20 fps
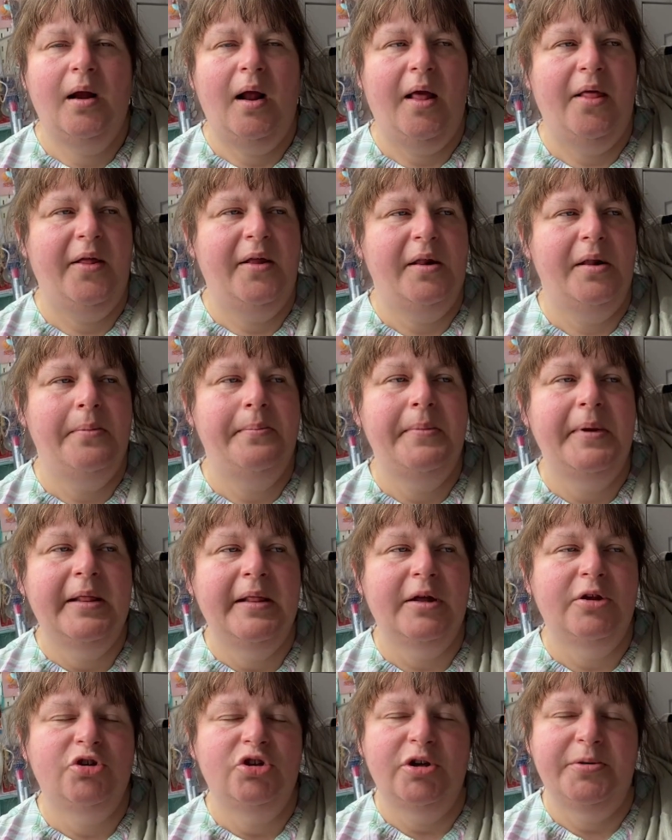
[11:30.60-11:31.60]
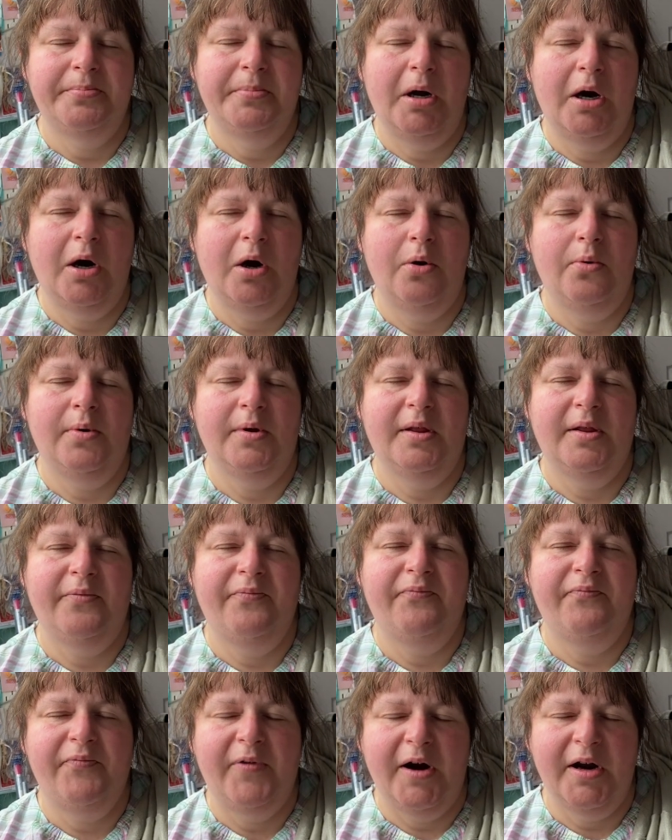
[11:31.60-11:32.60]
I think the Mila jumper was the
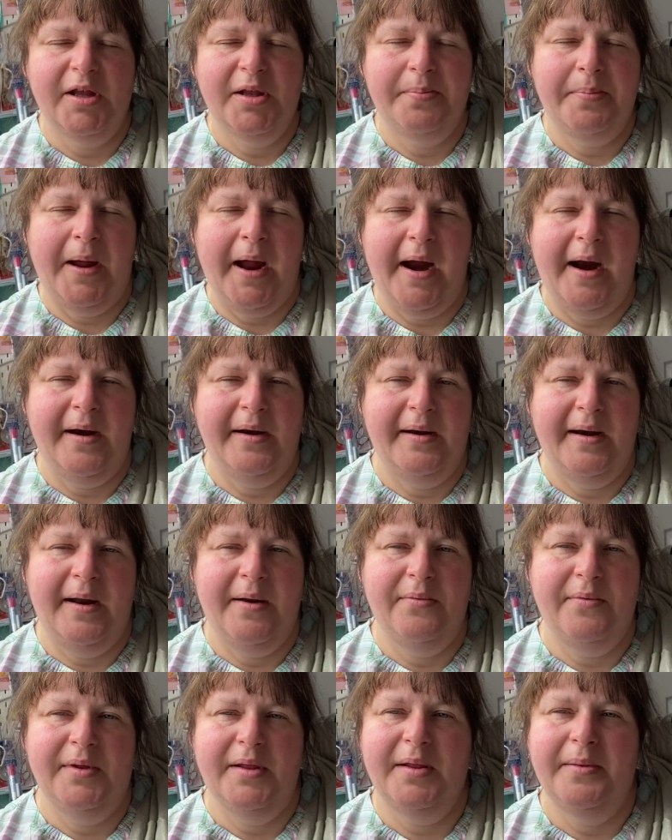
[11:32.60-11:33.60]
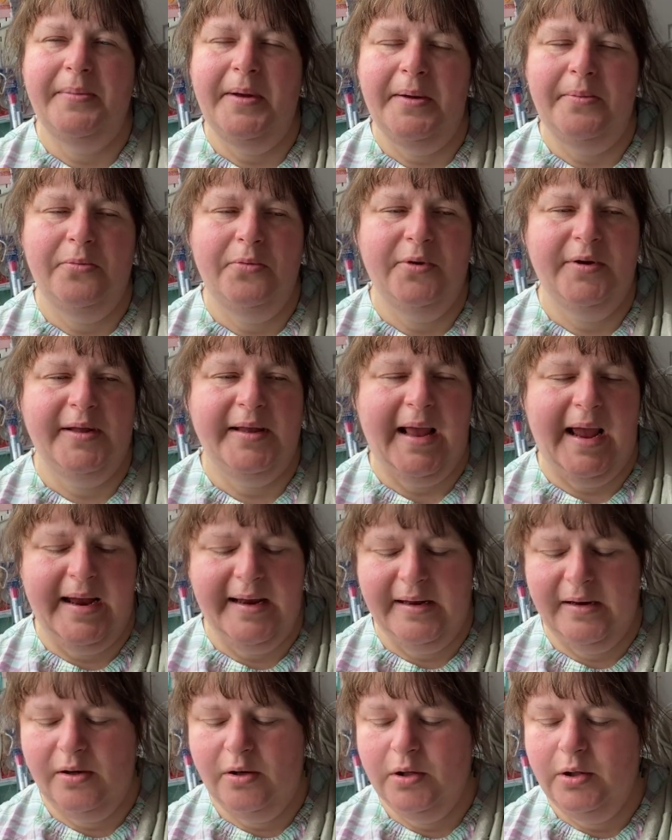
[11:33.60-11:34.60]
first pattern that was a bit more size
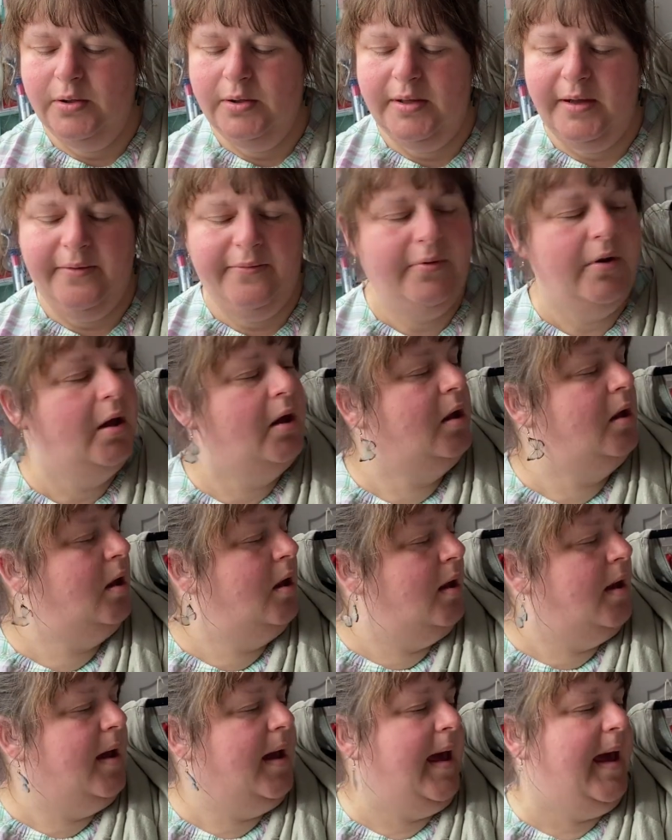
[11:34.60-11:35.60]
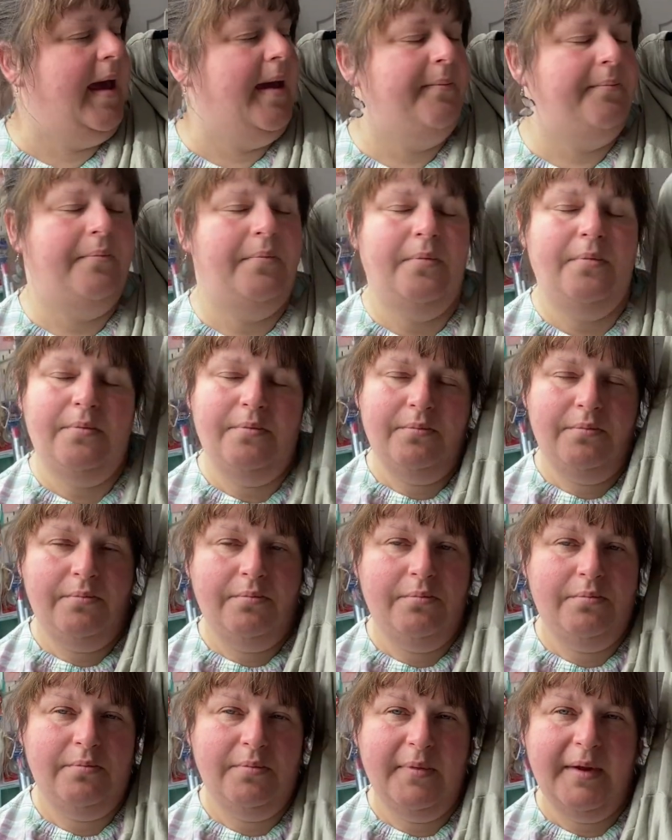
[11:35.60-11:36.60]
inclusive. Um,
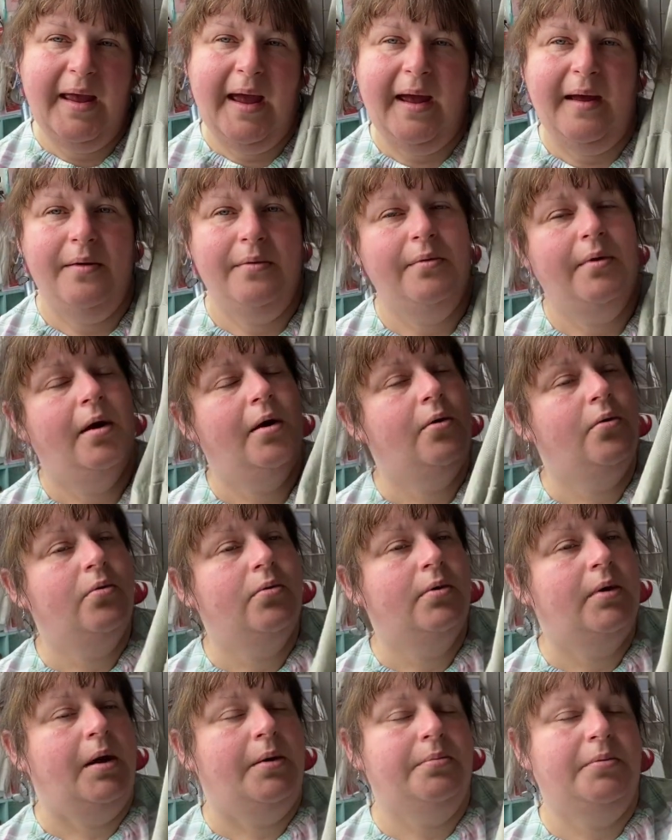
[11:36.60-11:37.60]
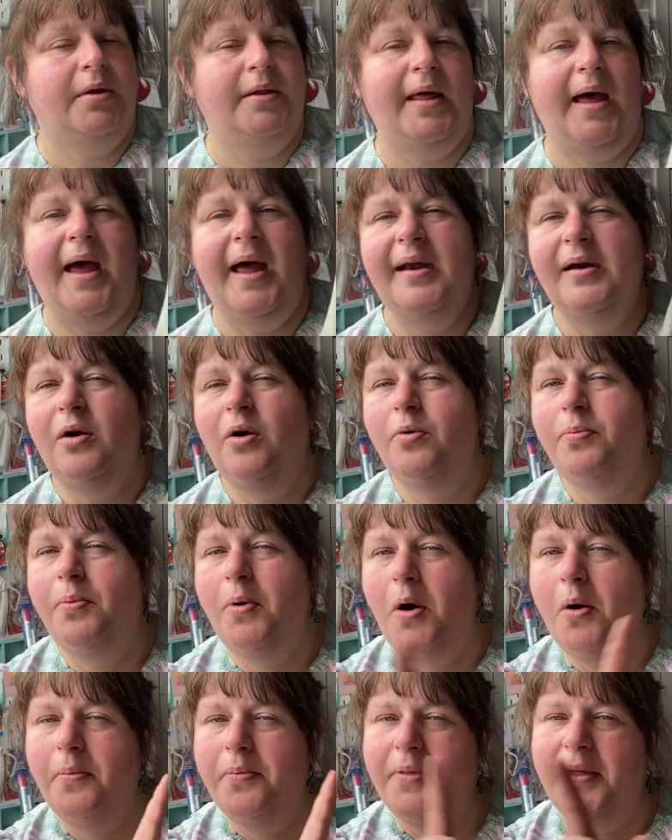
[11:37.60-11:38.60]
yeah, it goes up to that, and I'll
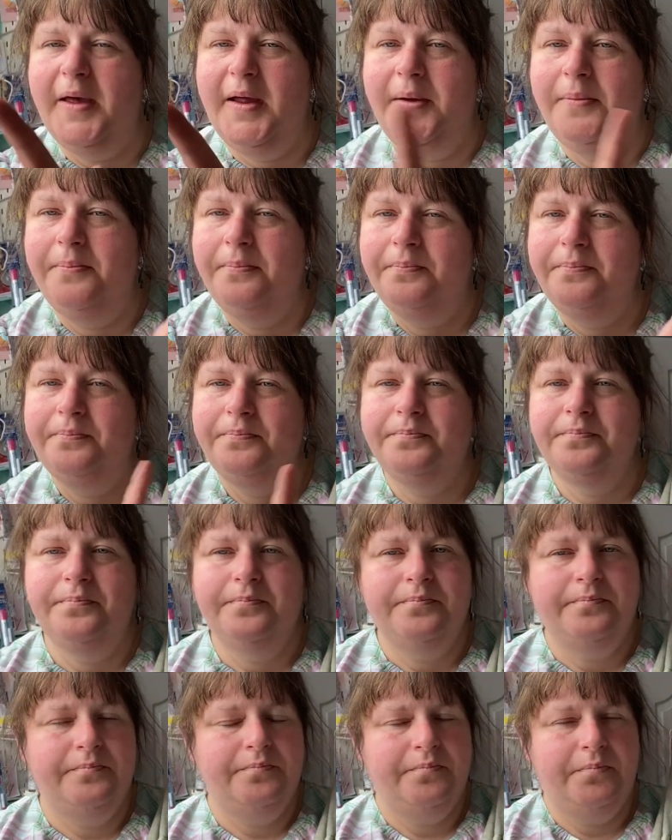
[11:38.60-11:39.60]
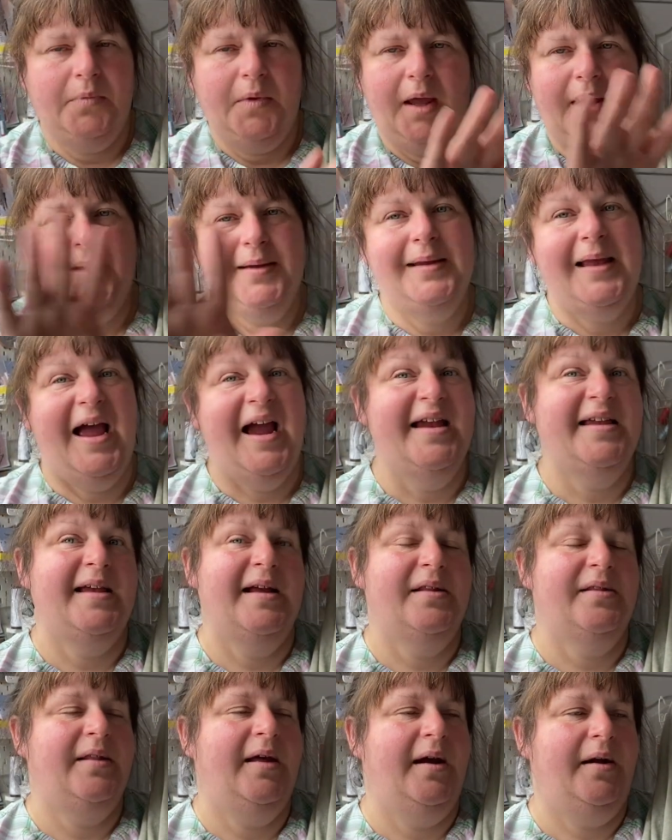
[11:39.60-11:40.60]
pop the
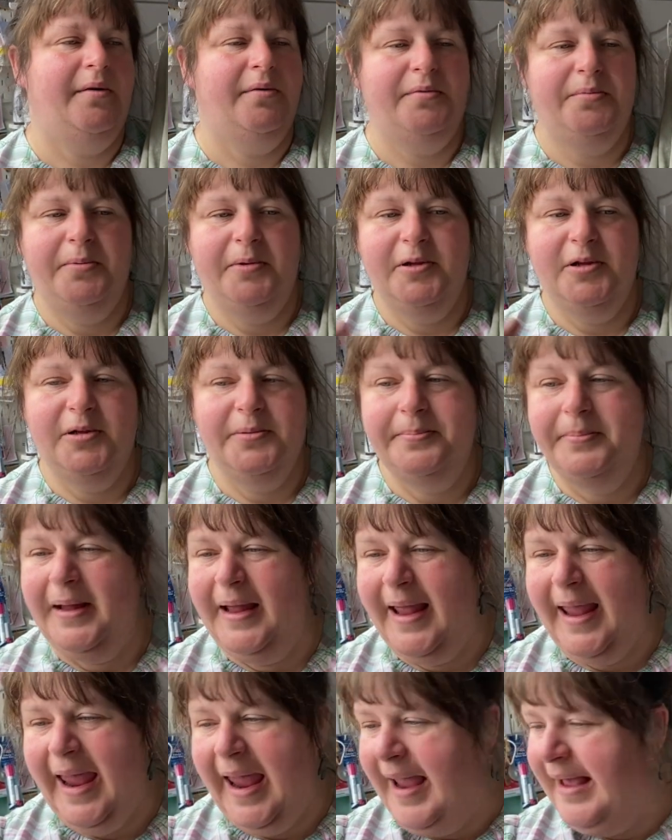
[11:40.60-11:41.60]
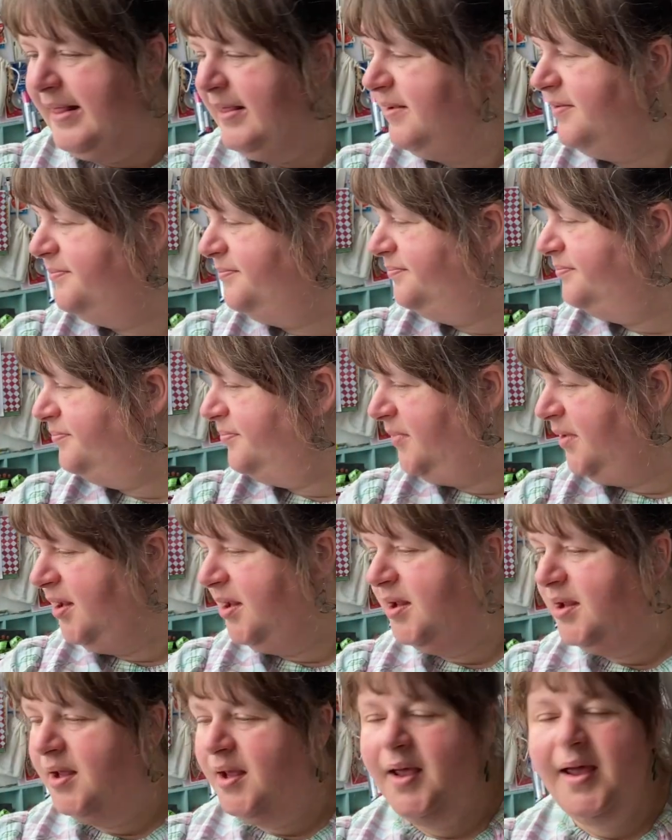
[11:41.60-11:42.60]
sizing there. Because in my head,
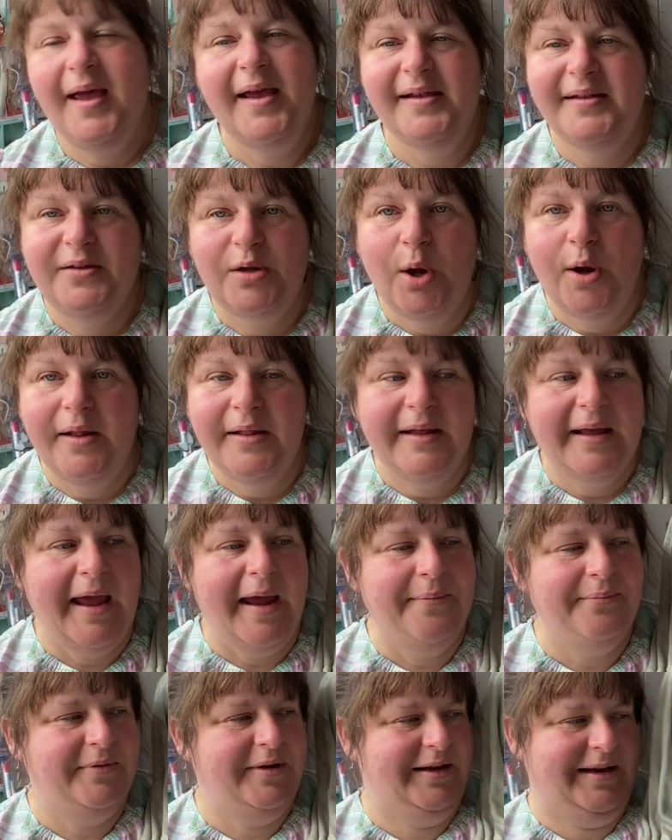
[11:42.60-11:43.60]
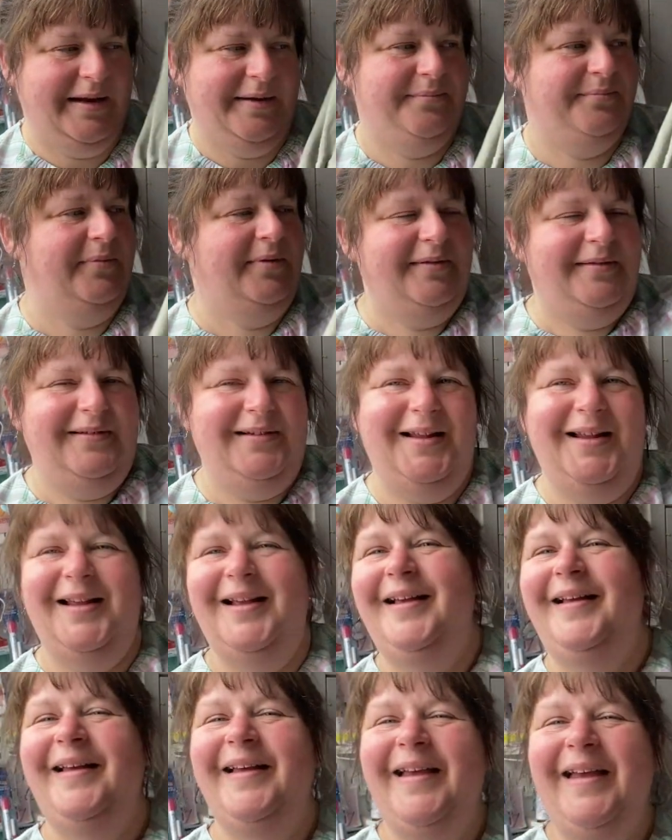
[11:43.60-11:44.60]
it's not in the game today.
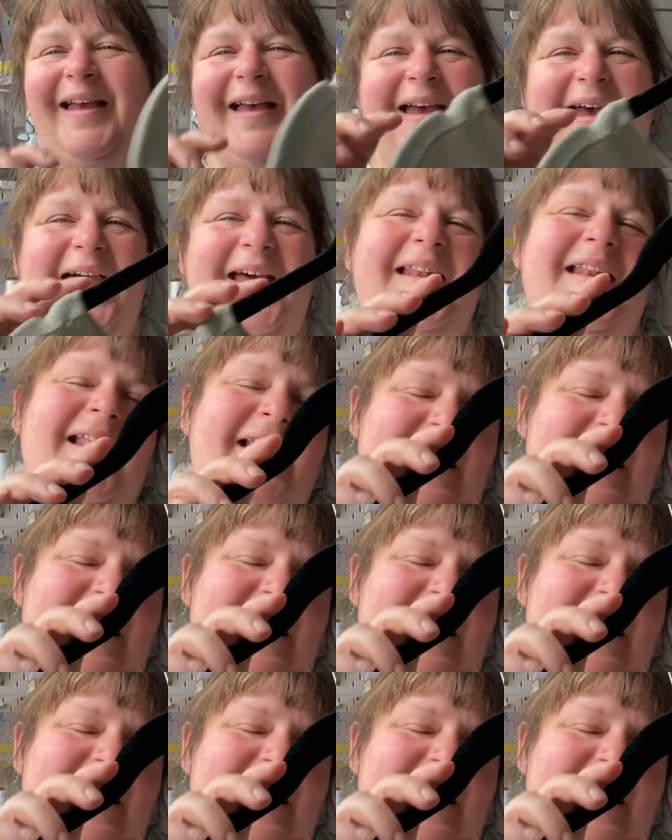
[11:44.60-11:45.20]
And